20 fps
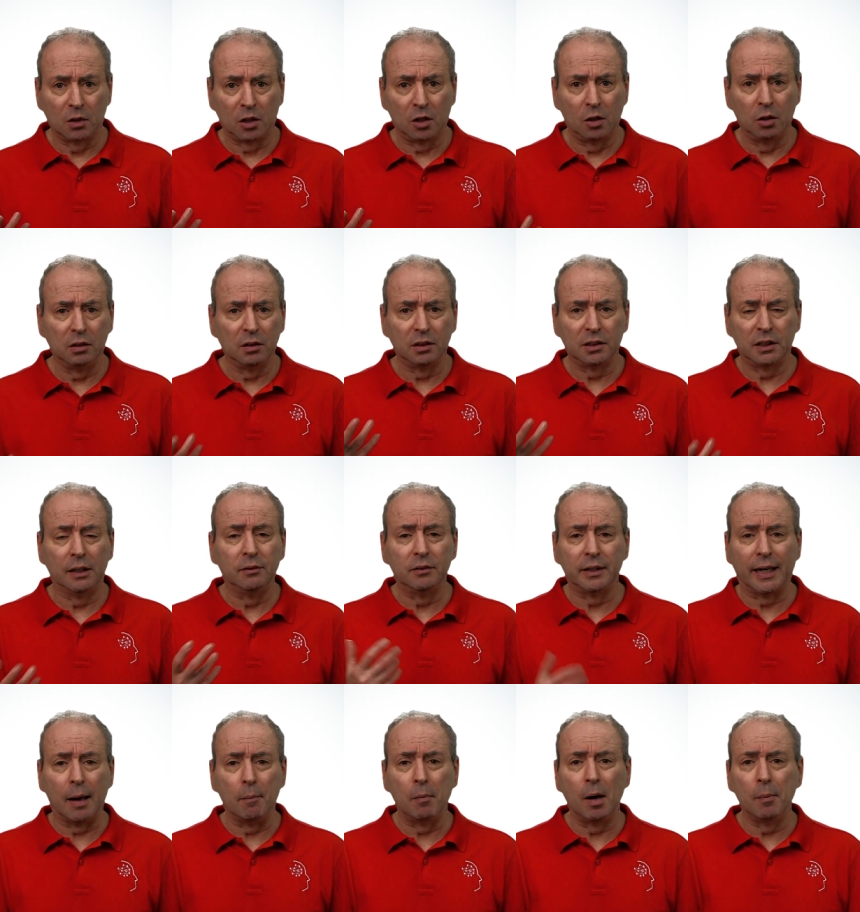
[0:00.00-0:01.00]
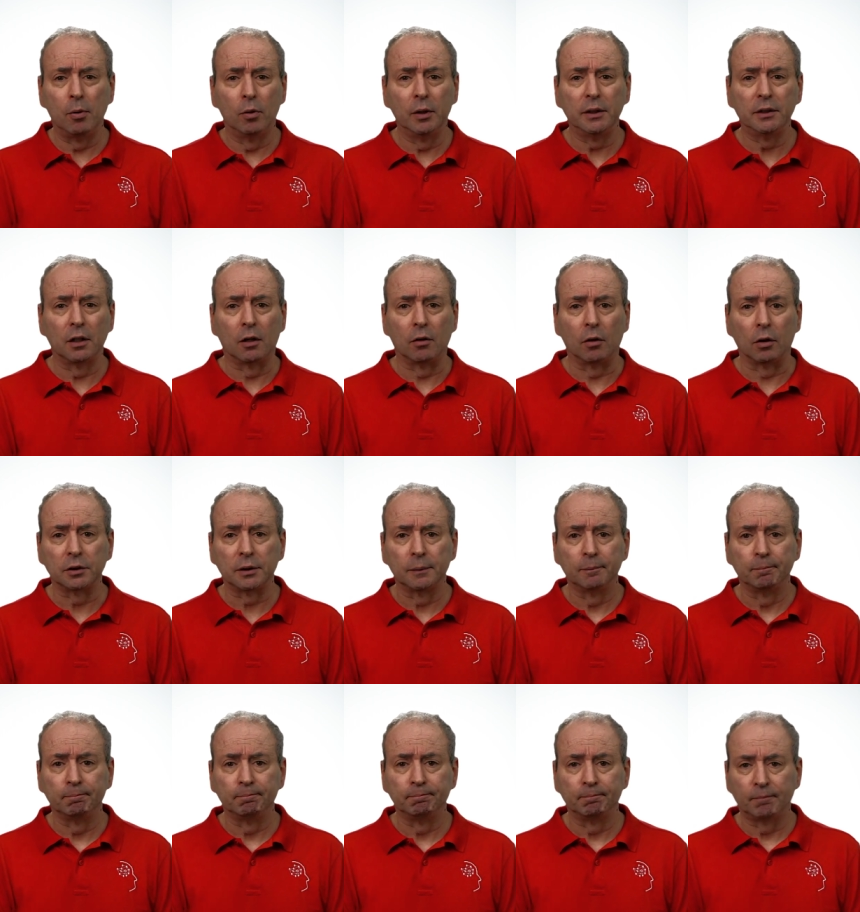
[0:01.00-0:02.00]
couldn't seem to get my point across.
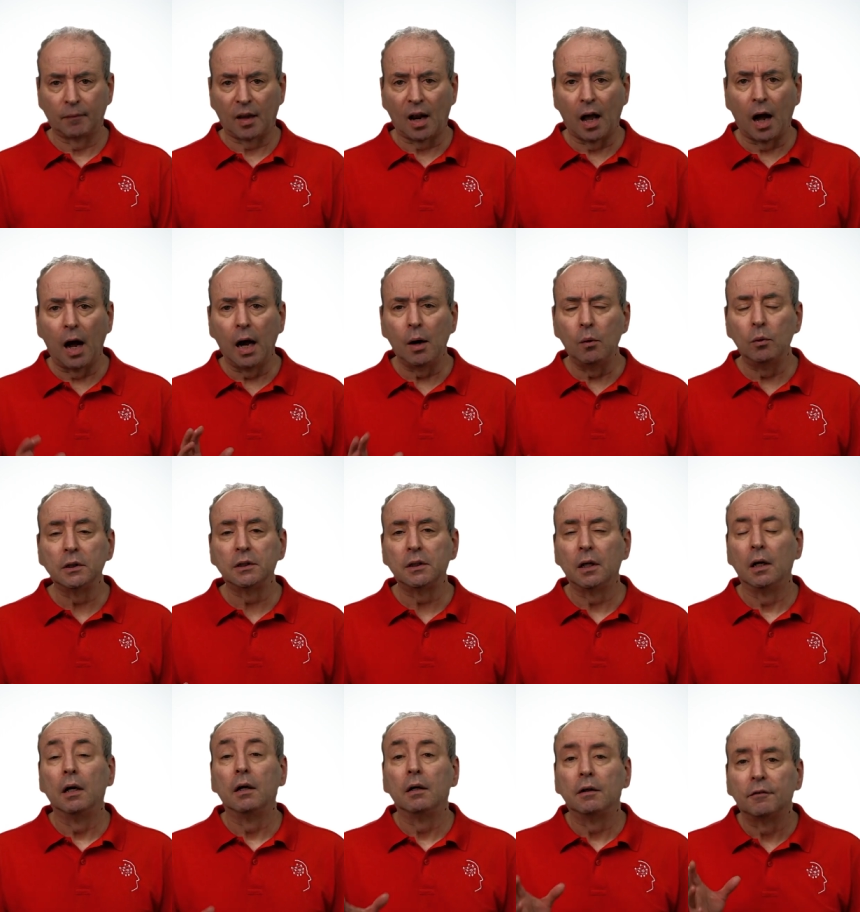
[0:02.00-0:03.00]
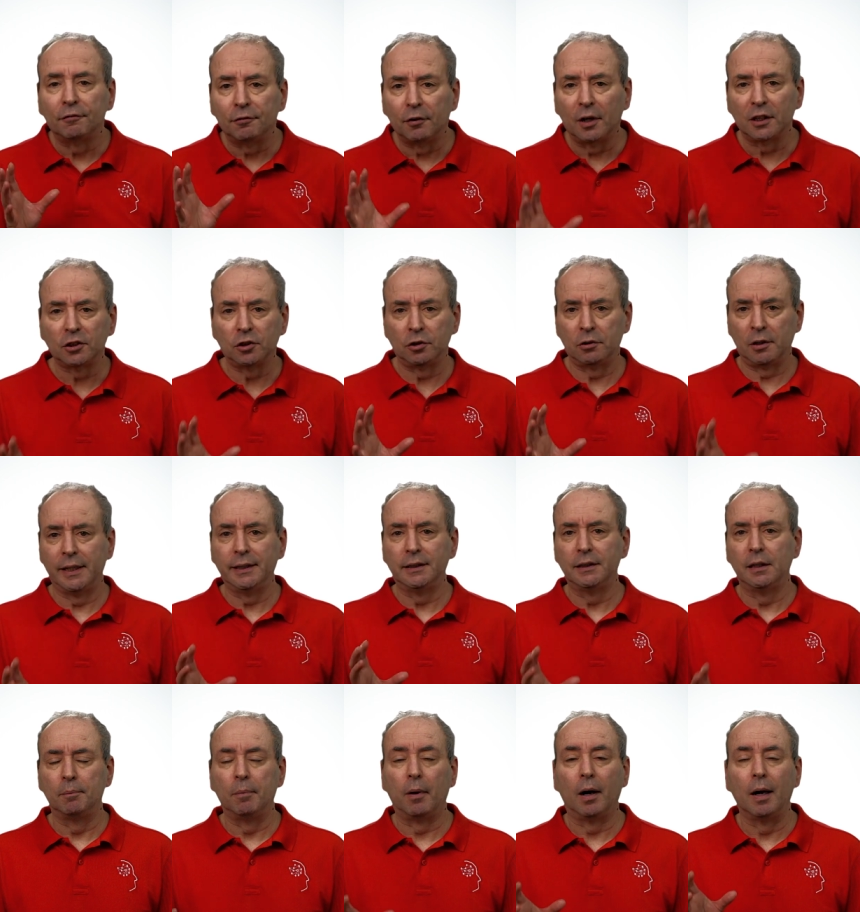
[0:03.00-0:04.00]
I was
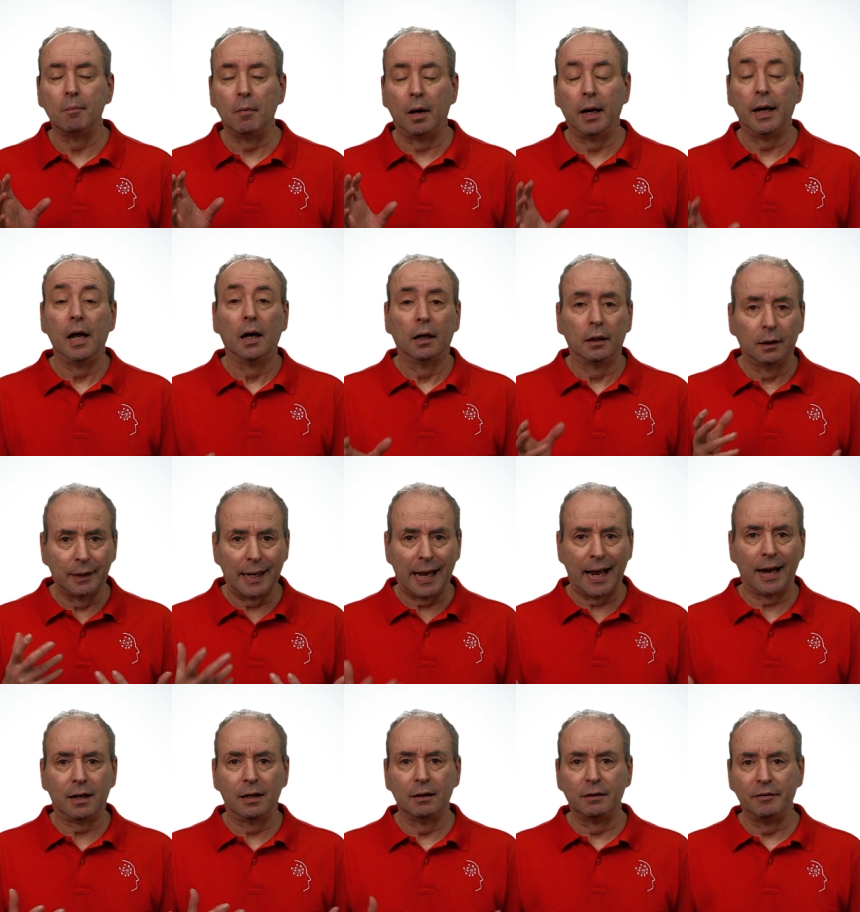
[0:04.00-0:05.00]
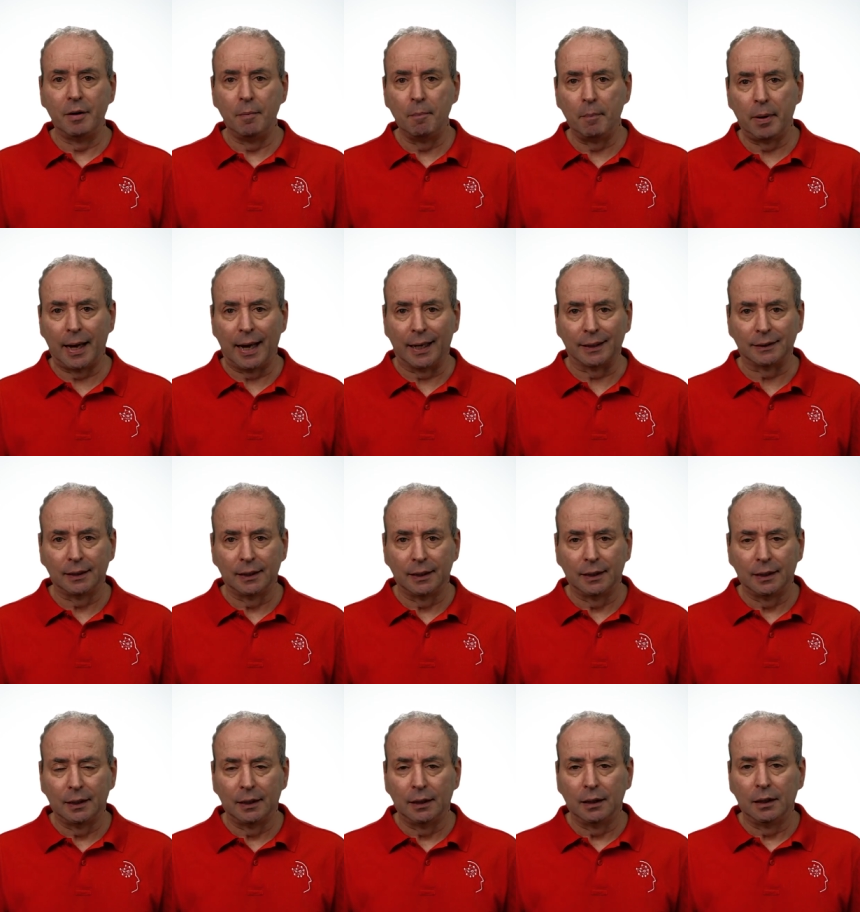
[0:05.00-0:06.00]
frustrated by my lack of impact,
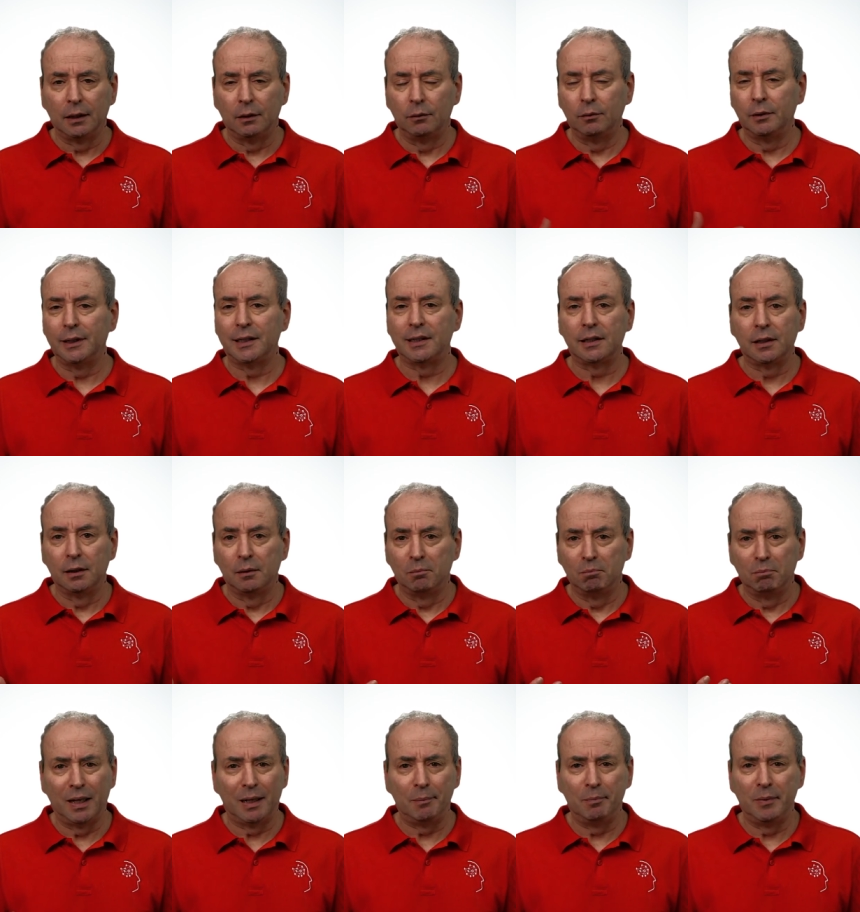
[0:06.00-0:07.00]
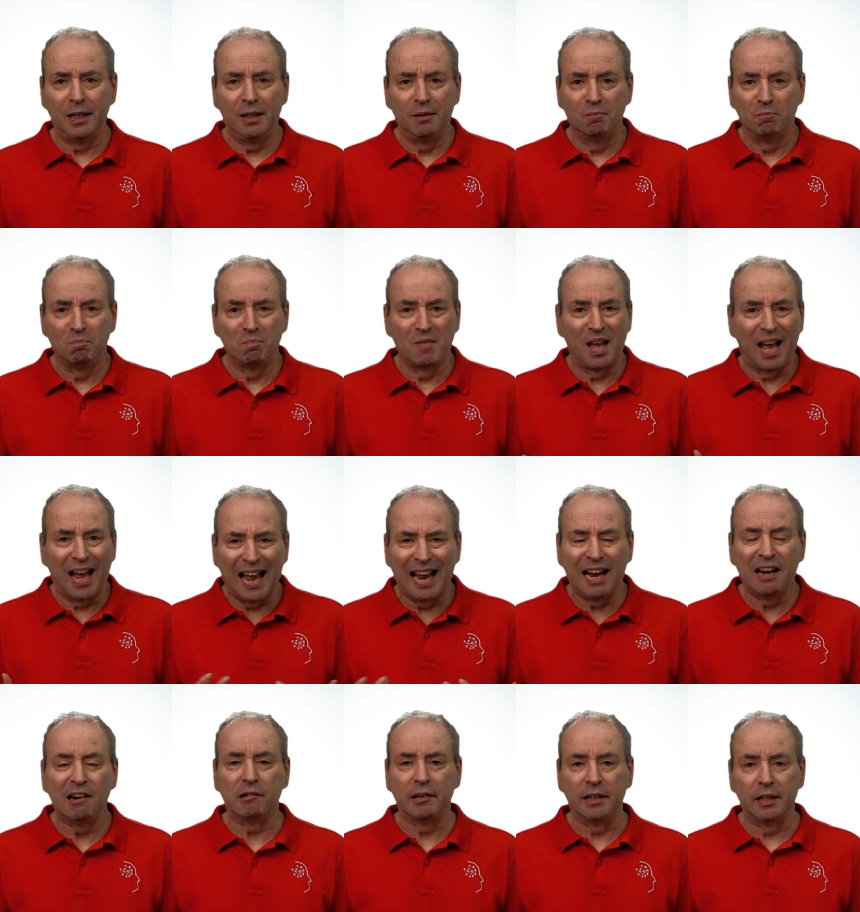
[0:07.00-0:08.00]
which made me
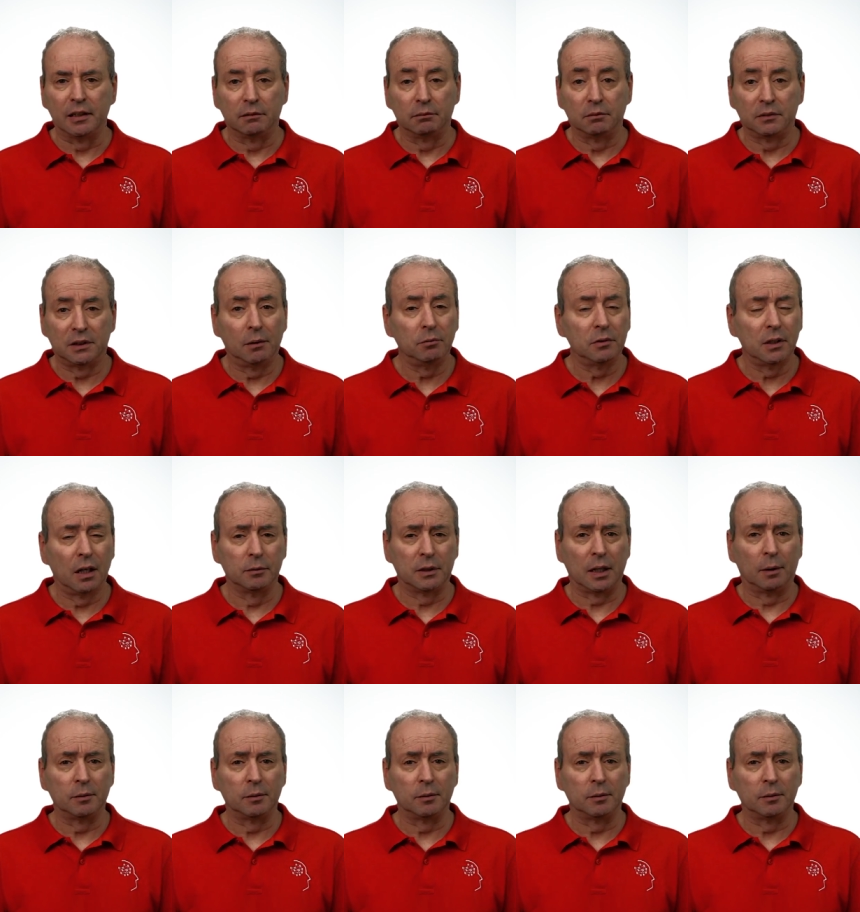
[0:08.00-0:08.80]
angry and sometimes